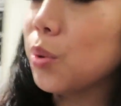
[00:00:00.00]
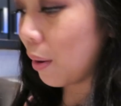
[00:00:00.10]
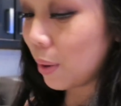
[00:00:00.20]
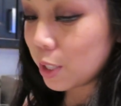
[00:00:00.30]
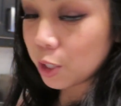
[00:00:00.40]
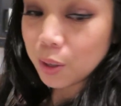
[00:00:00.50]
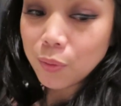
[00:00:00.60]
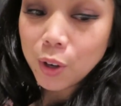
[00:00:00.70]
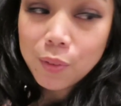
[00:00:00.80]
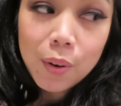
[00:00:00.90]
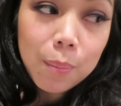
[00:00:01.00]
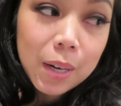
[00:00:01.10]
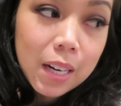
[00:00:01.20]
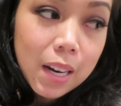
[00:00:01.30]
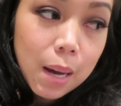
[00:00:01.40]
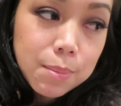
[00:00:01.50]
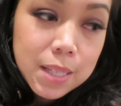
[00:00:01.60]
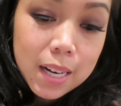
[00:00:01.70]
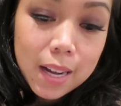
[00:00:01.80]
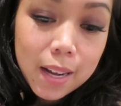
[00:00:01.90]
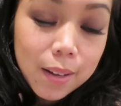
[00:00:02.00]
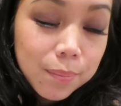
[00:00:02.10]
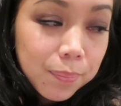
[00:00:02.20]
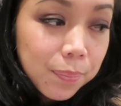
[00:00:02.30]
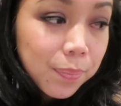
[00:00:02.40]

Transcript: I already took a 45 minute nap today.